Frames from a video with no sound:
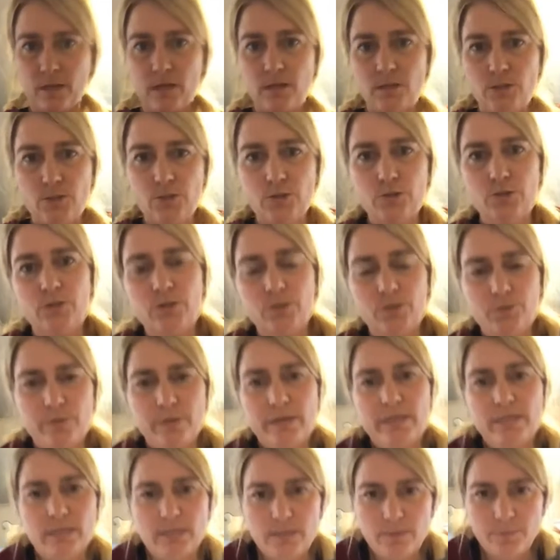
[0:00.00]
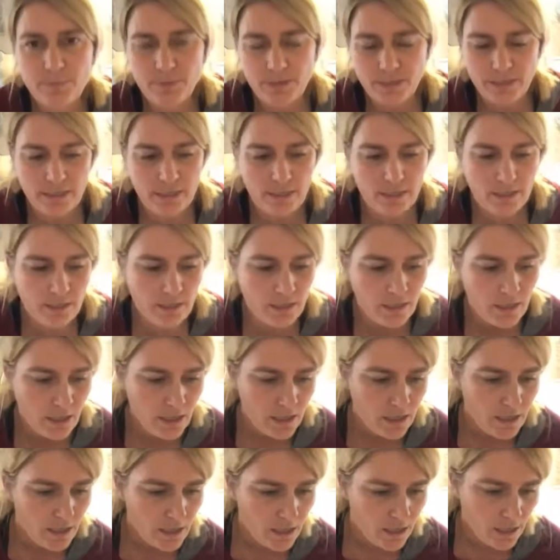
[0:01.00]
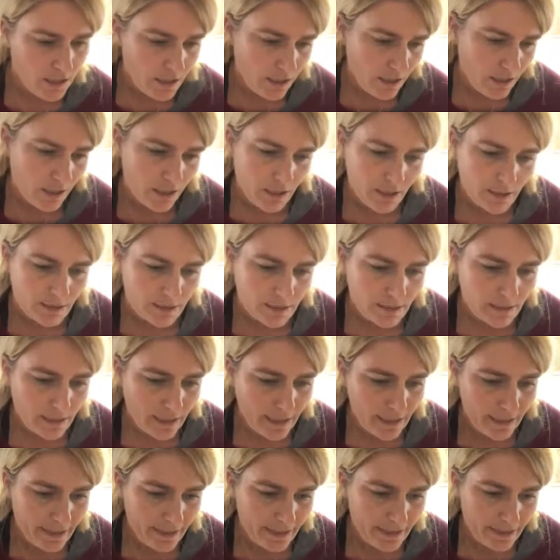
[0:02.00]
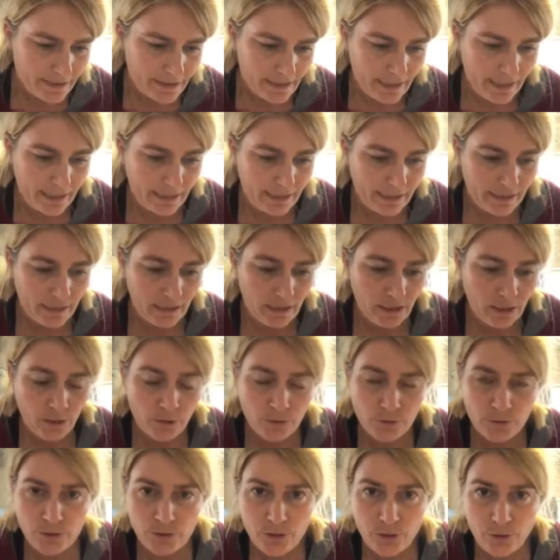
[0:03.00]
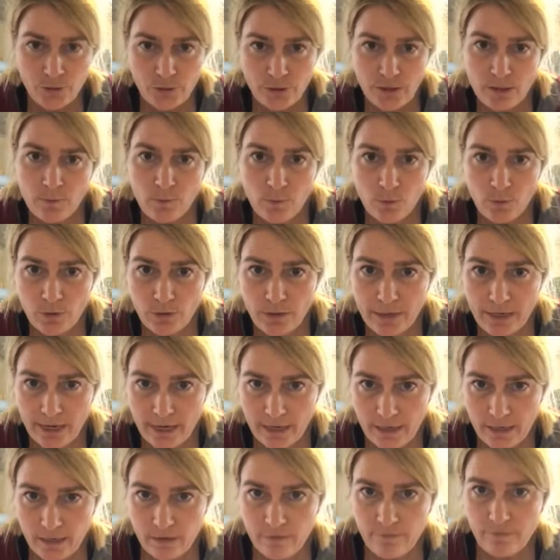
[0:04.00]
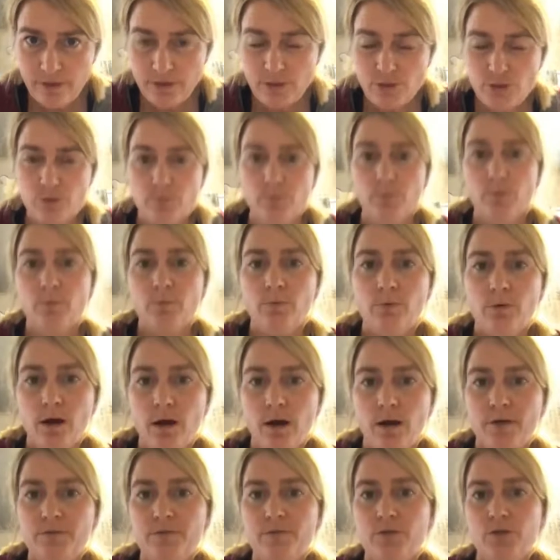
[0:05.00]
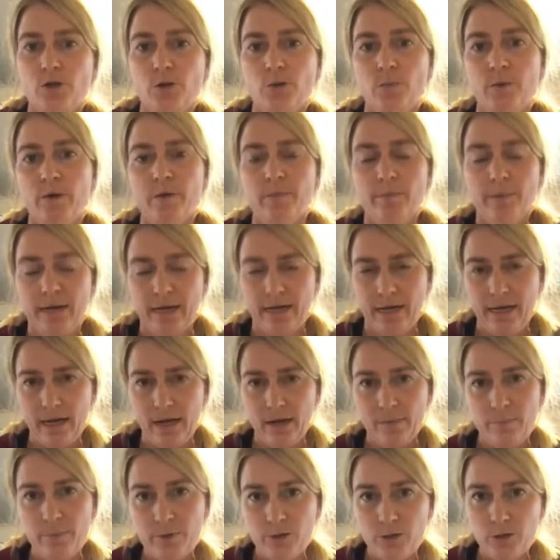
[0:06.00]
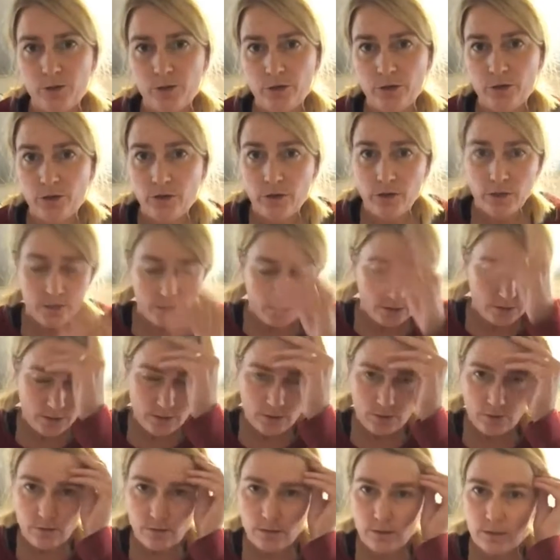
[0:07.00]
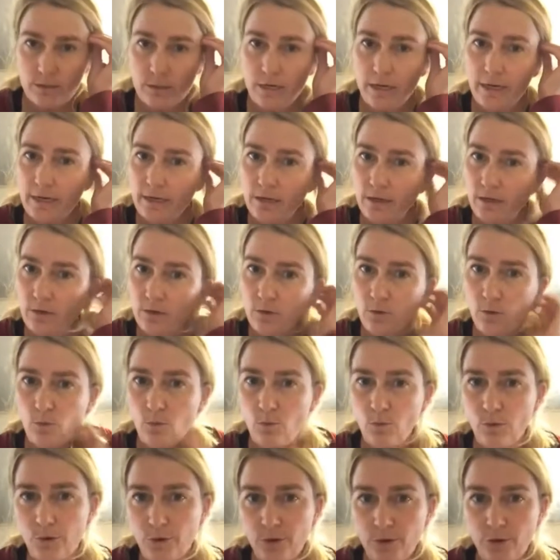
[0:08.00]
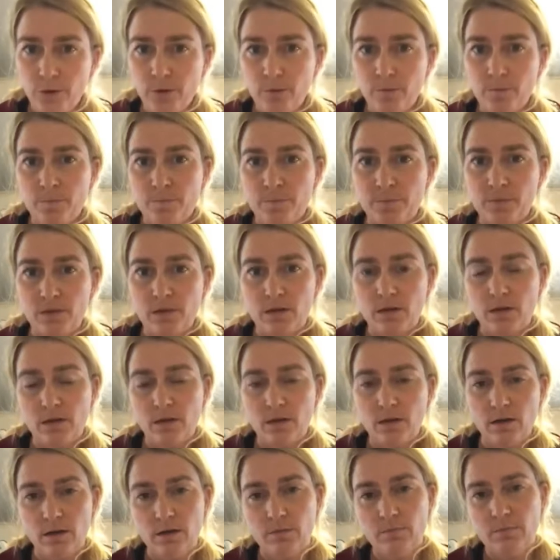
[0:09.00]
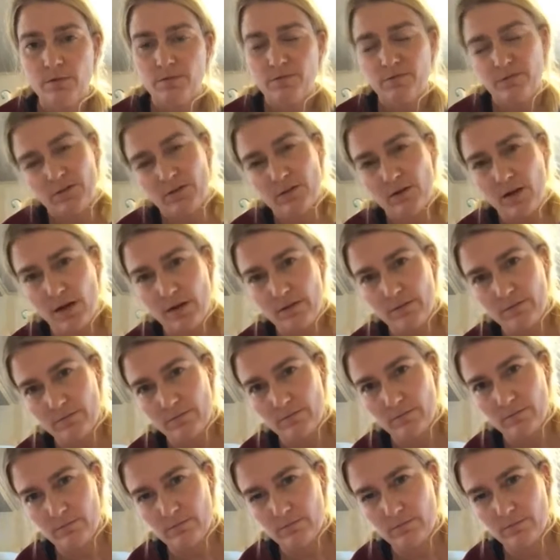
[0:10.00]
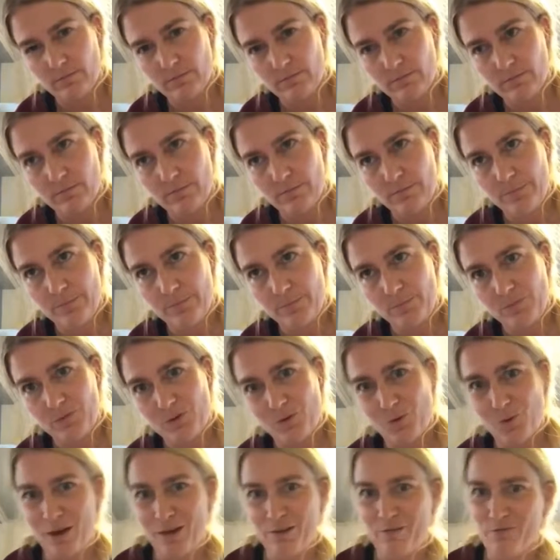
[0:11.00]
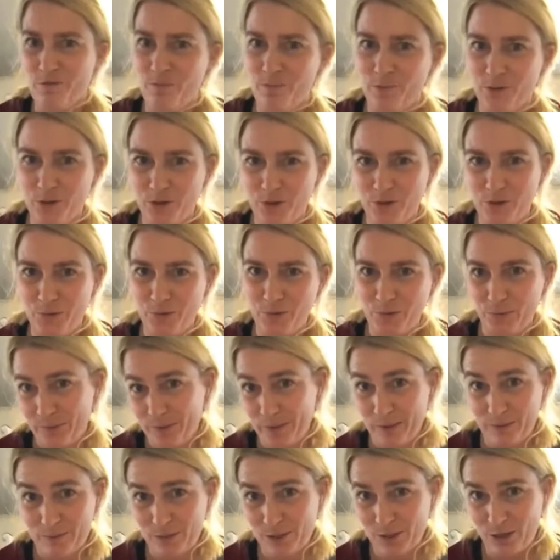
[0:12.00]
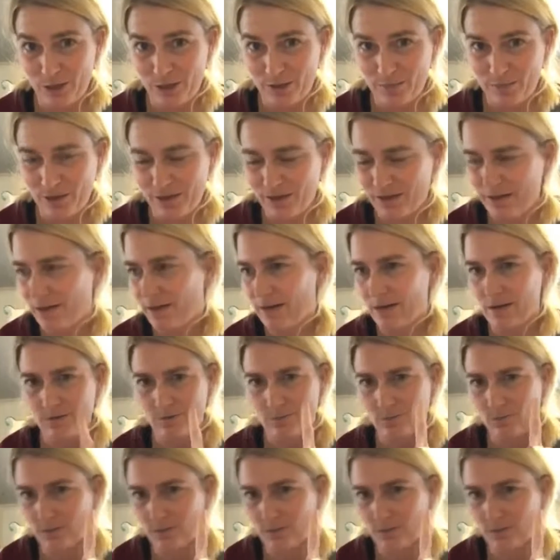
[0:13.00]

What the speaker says: So this recipe says I need low sodium organic vegetable broth. So with my Epicure, as soon as I can order, if you're not quite familiar with what I'm talking about yet,